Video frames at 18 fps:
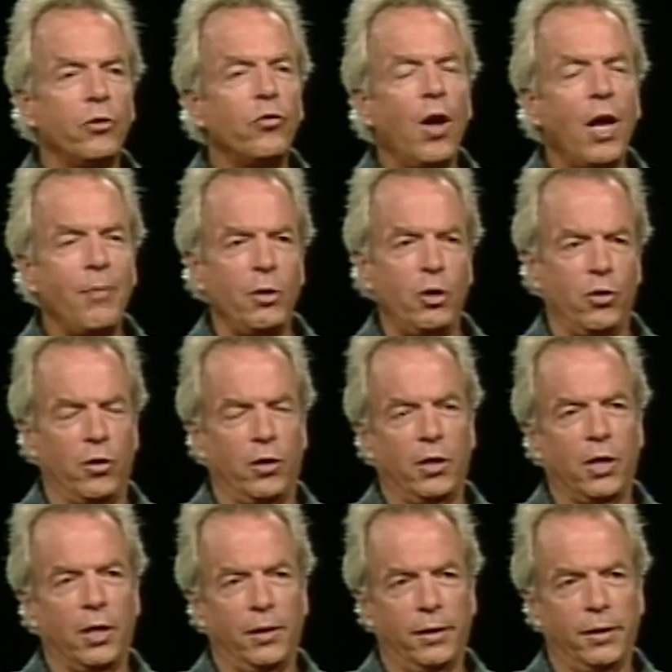with a
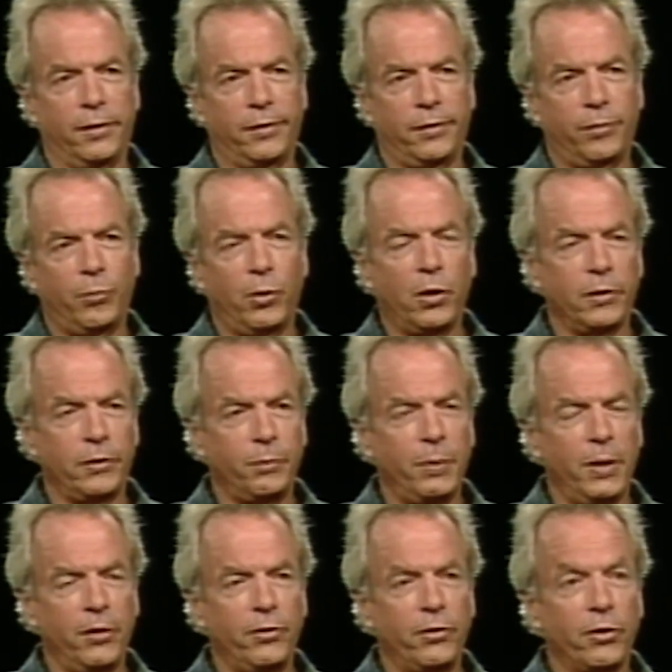dramaturg on this, Paul
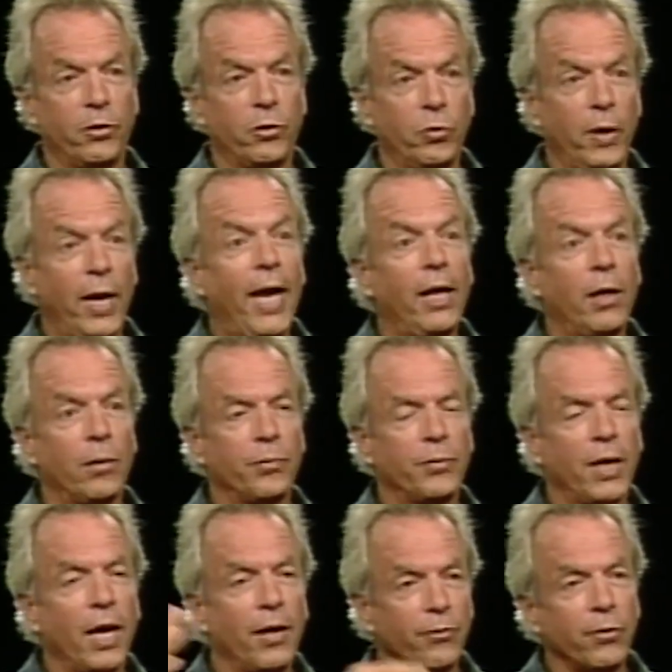Spencer, who
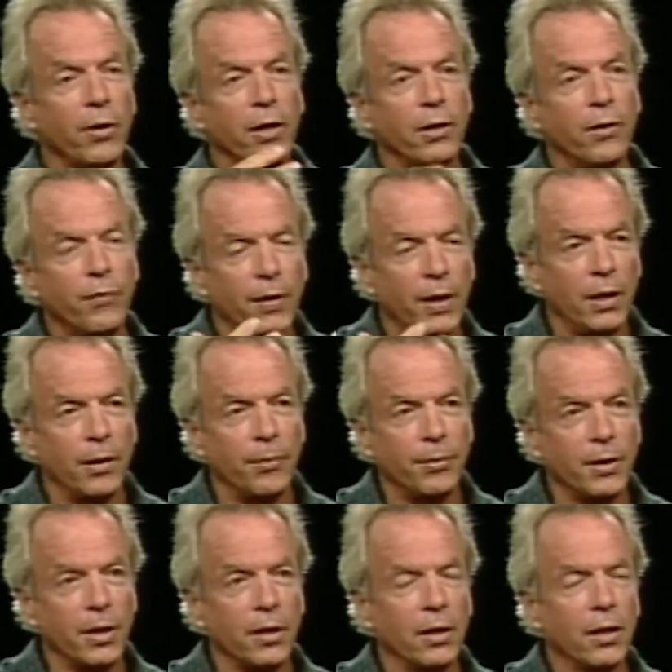helped after I
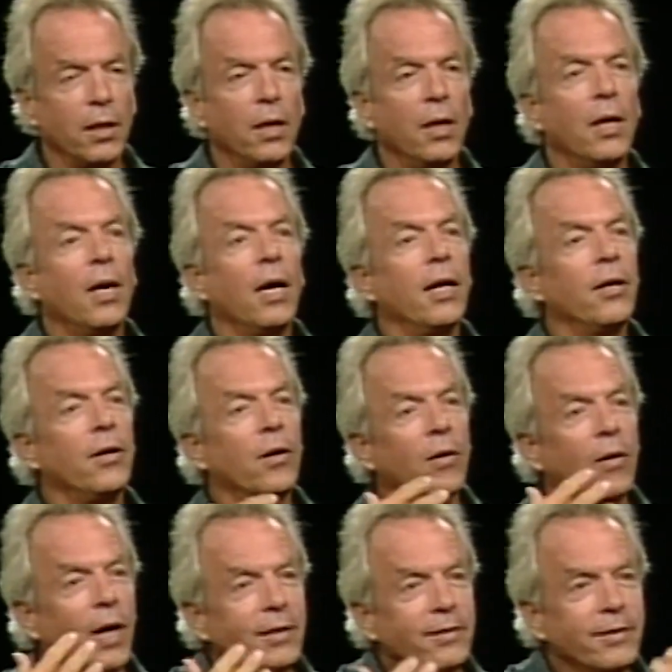developed it. You
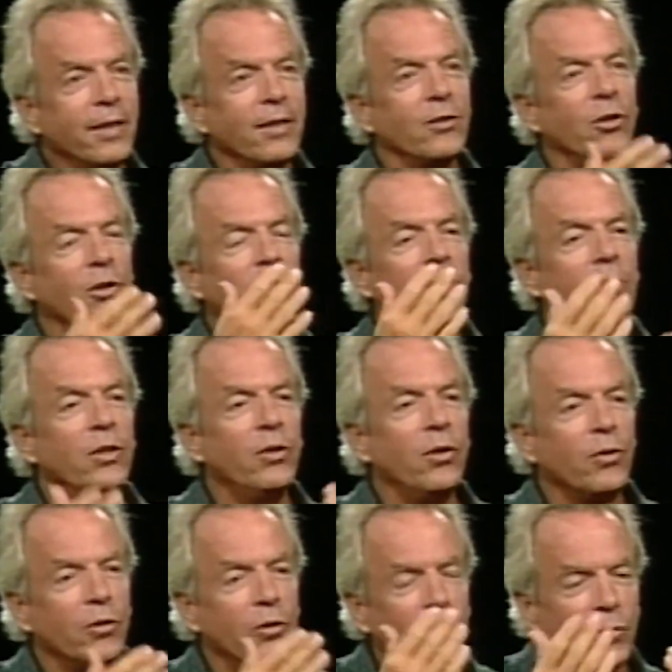know, I said, look,
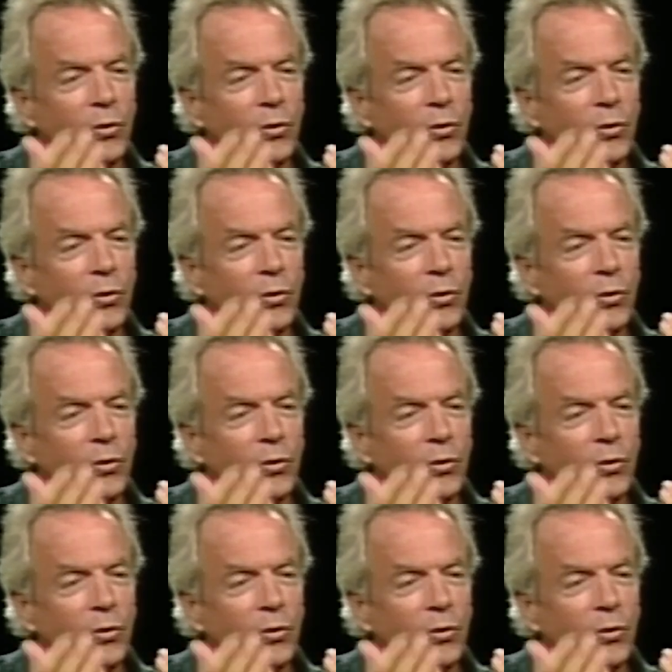you know,